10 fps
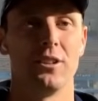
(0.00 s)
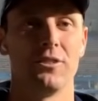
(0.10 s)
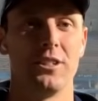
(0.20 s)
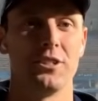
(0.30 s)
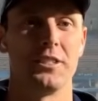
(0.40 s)
It's
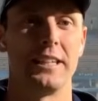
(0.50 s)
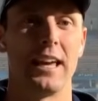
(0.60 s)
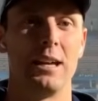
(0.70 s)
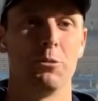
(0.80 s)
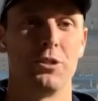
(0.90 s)
obviously just a
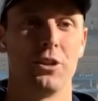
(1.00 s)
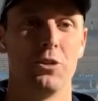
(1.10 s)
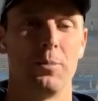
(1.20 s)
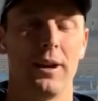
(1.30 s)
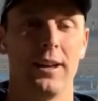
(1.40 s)
game or
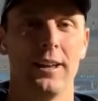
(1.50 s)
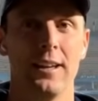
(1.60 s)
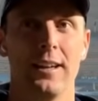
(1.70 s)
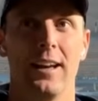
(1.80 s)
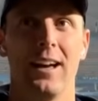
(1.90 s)
two, but
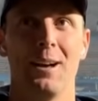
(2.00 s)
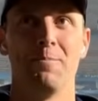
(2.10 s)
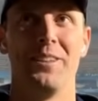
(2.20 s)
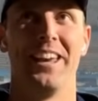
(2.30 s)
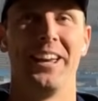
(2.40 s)

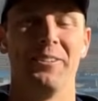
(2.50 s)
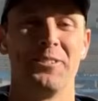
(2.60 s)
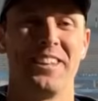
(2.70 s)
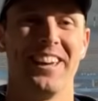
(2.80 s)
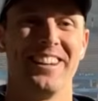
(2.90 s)
yeah,
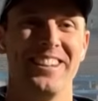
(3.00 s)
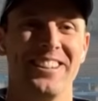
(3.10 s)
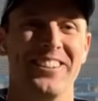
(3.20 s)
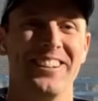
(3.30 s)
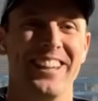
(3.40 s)
he was gutted
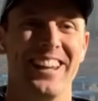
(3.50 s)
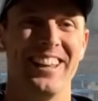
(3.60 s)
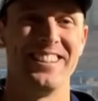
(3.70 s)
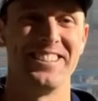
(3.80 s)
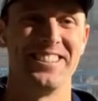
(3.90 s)
he couldn't
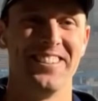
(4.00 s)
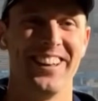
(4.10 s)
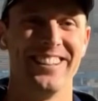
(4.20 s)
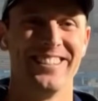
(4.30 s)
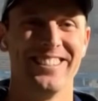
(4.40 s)
get out there
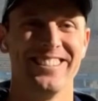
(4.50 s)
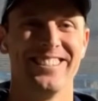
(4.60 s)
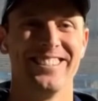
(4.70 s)
tonight.